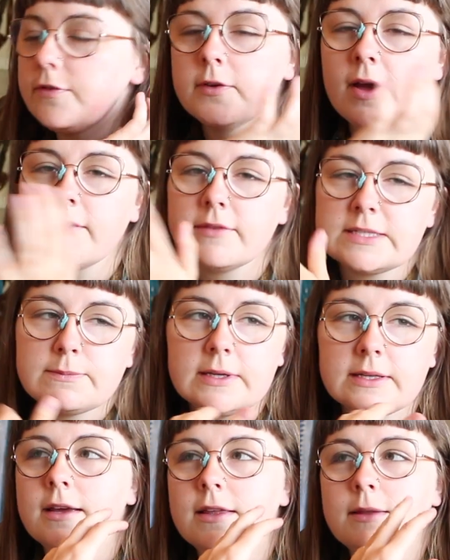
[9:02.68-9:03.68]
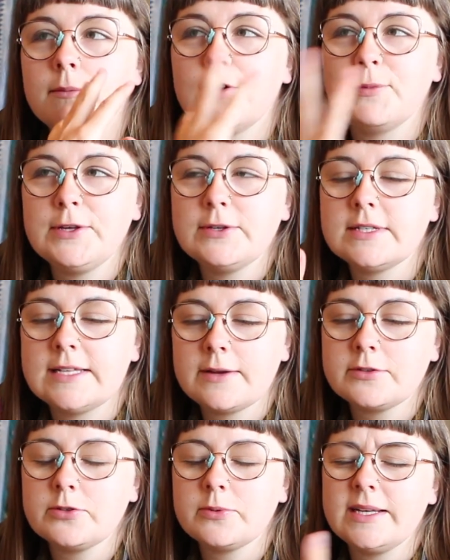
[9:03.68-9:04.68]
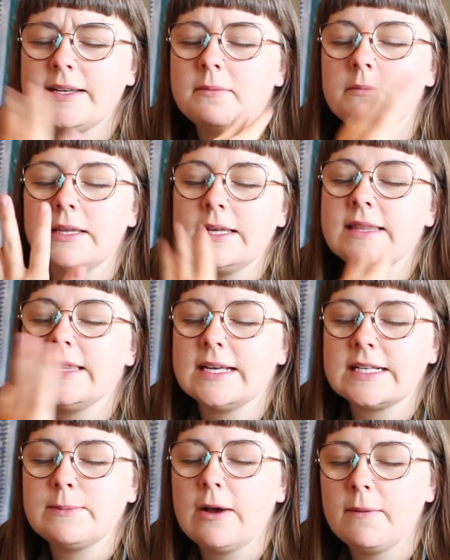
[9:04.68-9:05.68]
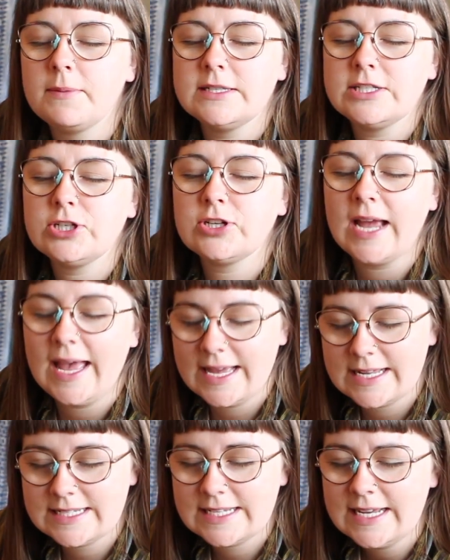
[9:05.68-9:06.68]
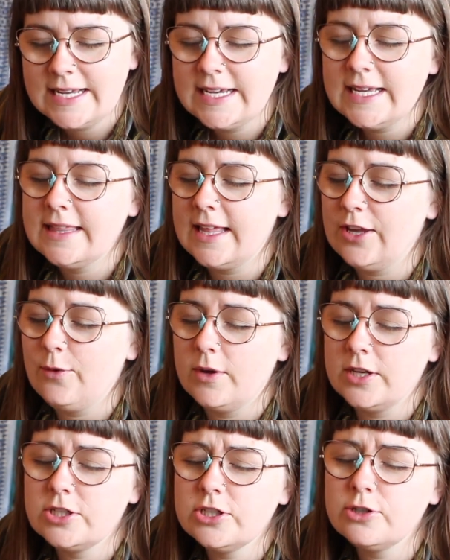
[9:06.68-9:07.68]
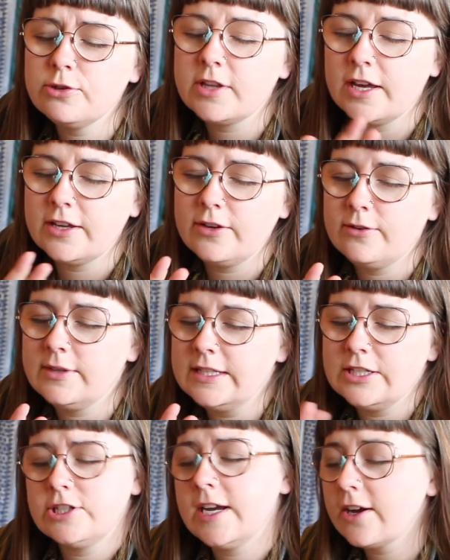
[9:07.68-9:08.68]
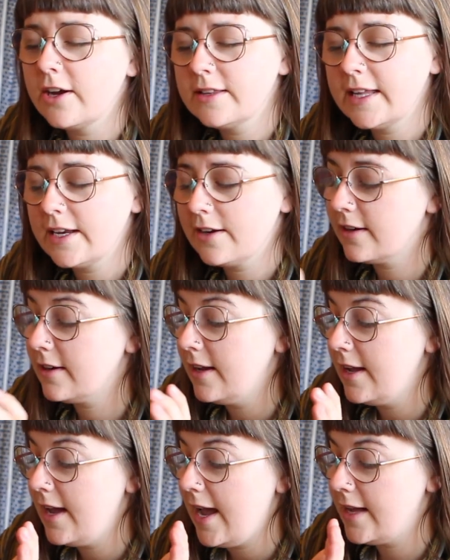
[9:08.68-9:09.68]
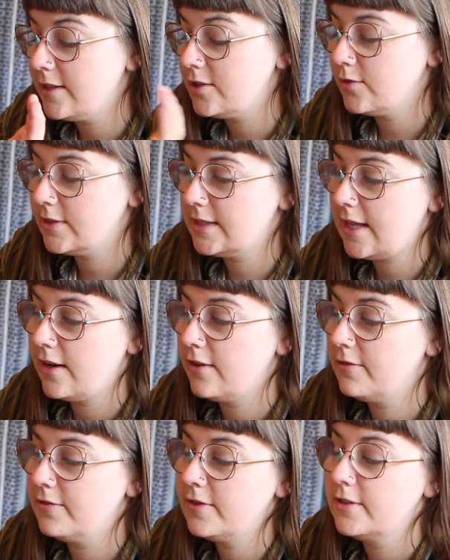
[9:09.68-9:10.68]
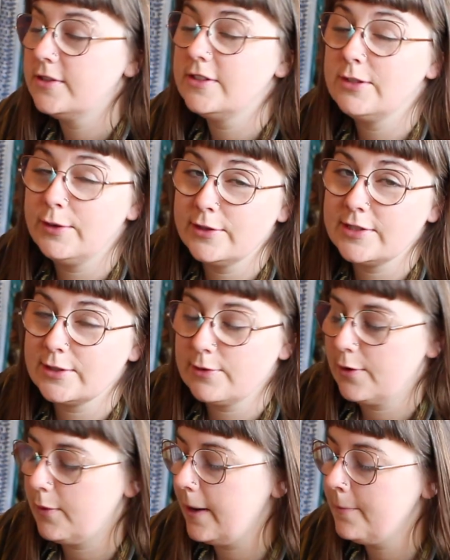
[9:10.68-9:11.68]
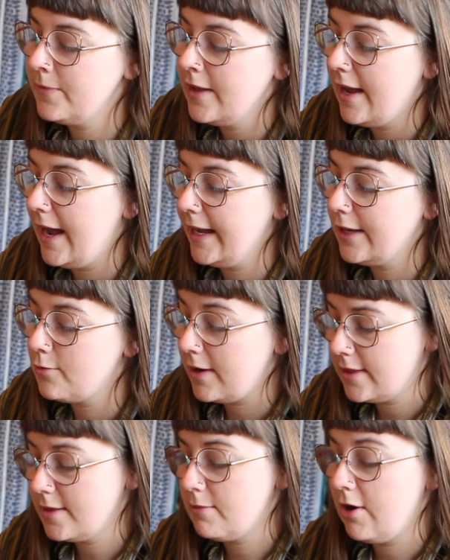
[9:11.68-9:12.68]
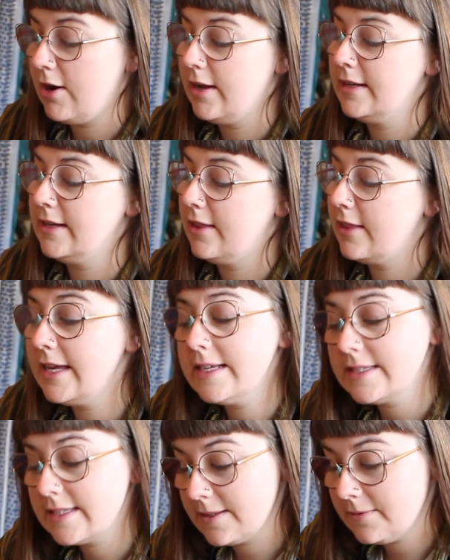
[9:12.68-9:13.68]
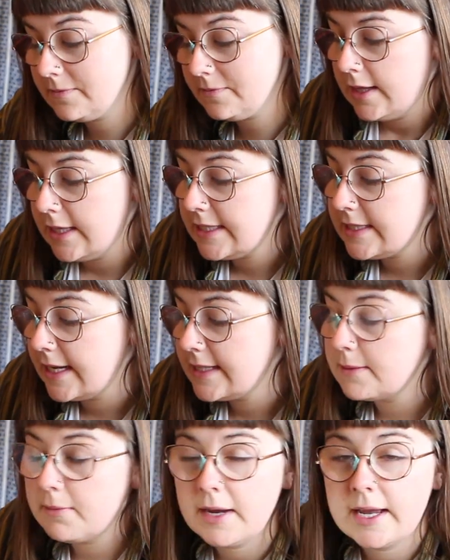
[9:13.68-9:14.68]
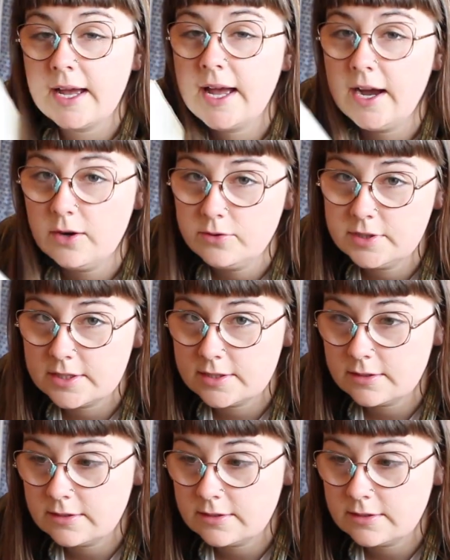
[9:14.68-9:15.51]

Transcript: you have this, but the moment you sit down to read, a million things pop into your head that you want to do or that you need to check on later. And so instead of doing those things right away, I can write them on this. This stays in my house,